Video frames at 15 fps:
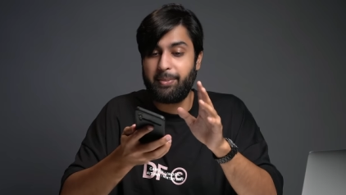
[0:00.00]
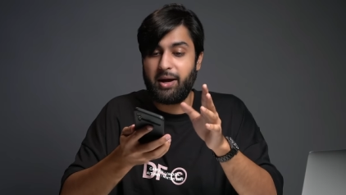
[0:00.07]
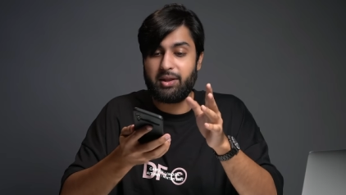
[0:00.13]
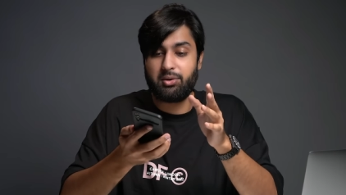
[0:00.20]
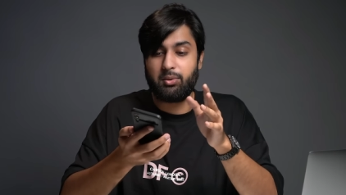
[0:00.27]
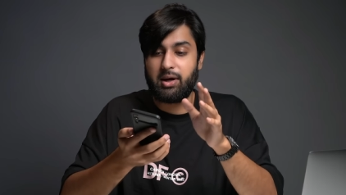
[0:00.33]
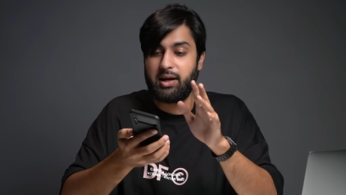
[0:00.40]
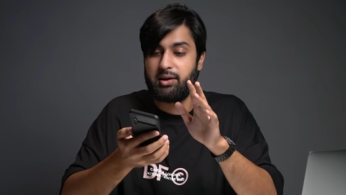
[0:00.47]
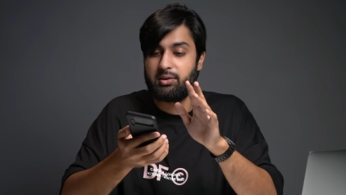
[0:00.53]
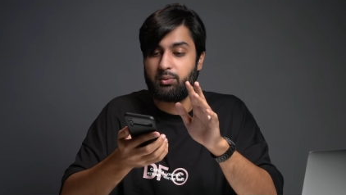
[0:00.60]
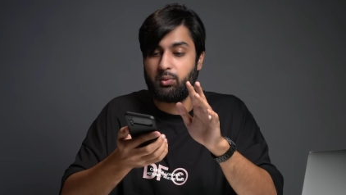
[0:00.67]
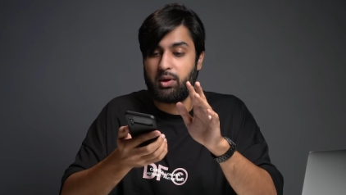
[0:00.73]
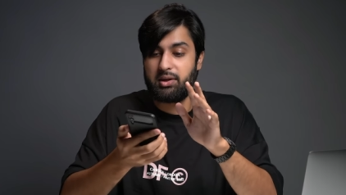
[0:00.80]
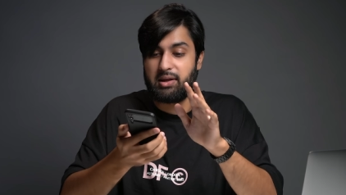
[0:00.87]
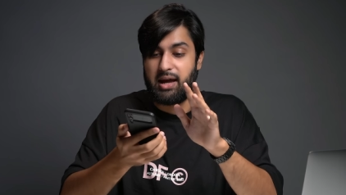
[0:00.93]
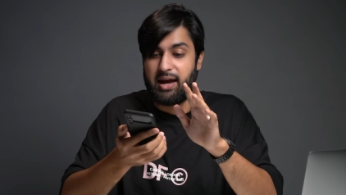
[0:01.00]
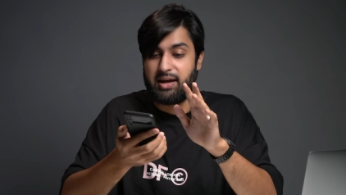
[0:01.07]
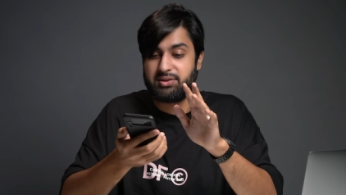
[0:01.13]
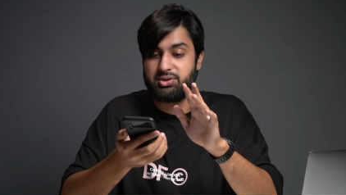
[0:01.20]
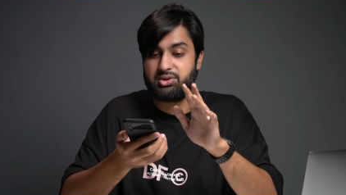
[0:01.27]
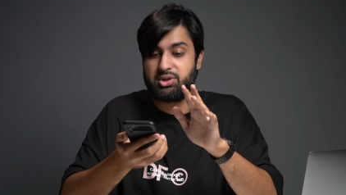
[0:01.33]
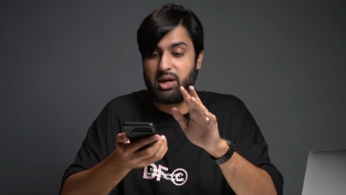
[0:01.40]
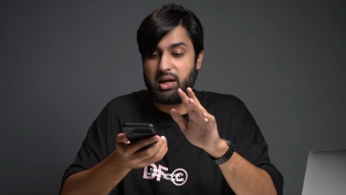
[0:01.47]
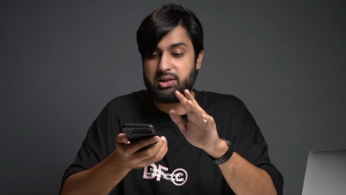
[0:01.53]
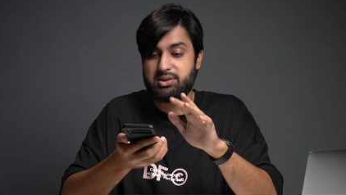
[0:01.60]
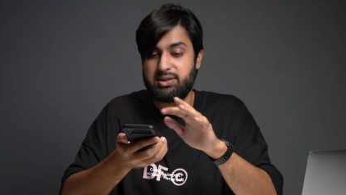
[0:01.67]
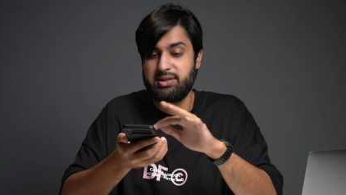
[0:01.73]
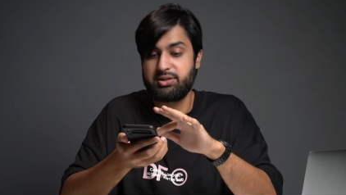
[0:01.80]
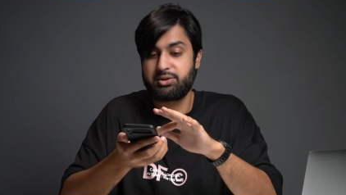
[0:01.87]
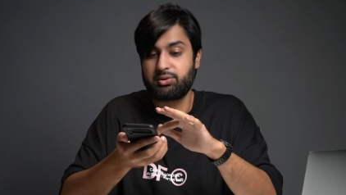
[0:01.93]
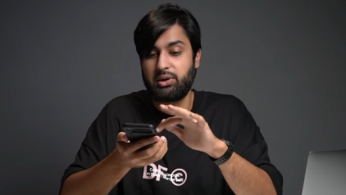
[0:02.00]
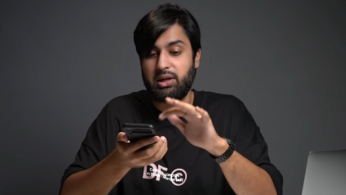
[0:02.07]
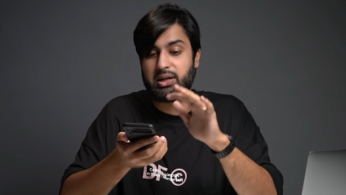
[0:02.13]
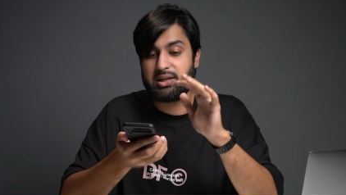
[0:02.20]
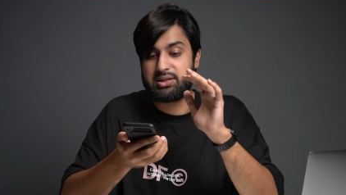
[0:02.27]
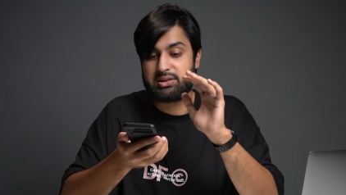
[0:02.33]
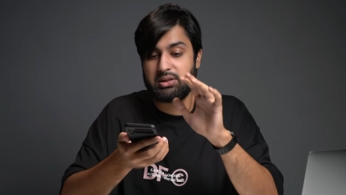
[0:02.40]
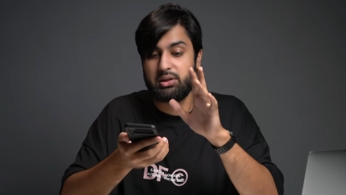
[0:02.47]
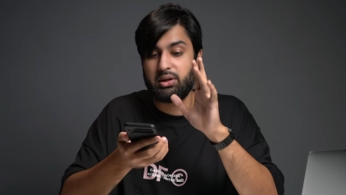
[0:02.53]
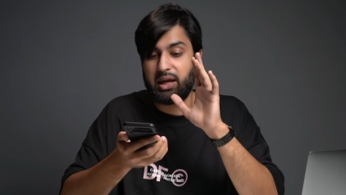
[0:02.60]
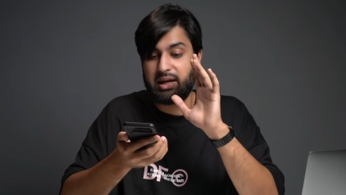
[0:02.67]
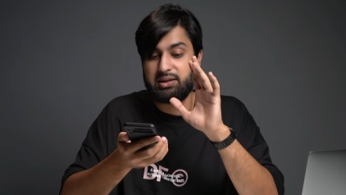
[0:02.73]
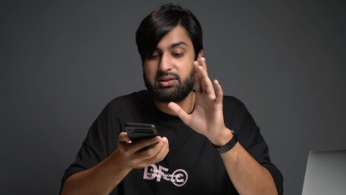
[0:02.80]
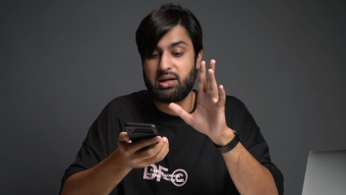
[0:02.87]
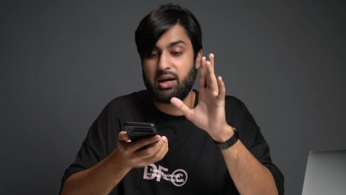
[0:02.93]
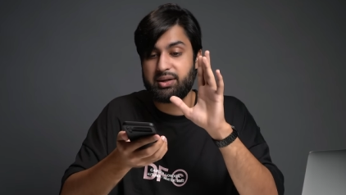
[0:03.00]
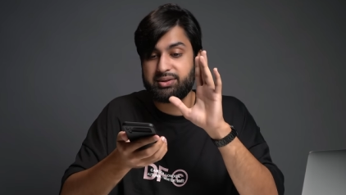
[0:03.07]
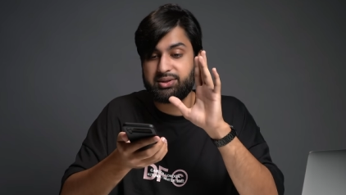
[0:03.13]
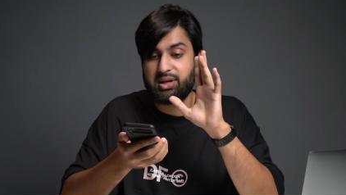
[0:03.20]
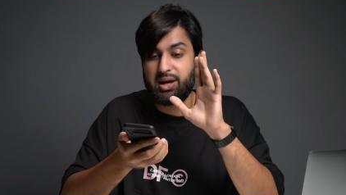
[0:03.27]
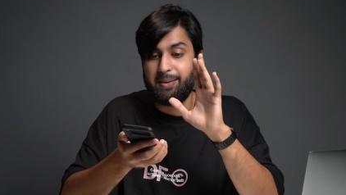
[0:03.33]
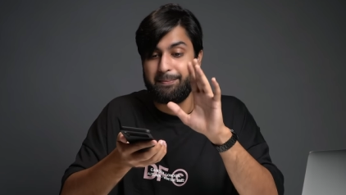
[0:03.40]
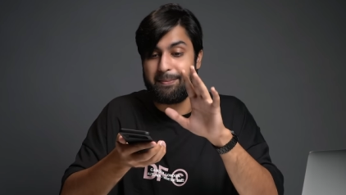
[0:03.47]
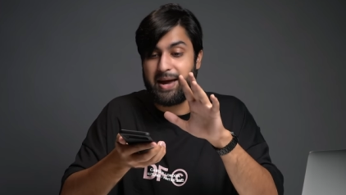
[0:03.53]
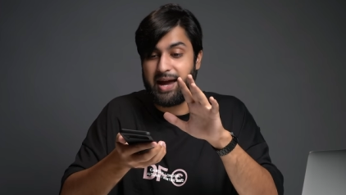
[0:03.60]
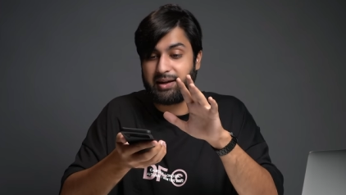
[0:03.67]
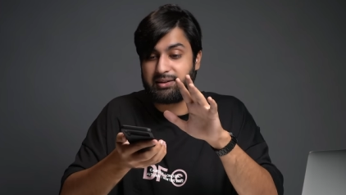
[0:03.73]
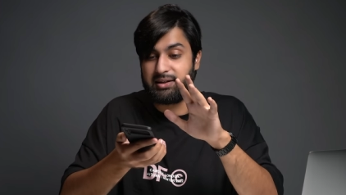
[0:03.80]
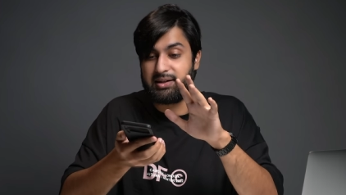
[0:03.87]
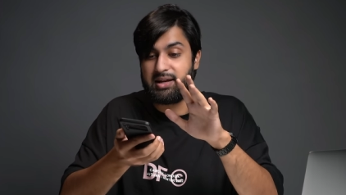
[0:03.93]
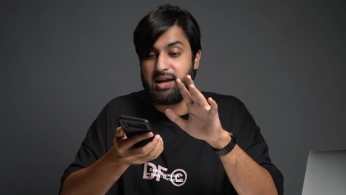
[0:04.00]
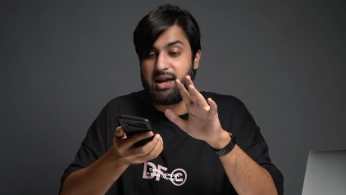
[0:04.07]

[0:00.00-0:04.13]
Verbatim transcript: by the way, what hasn't changed, this screen is still a dust magnet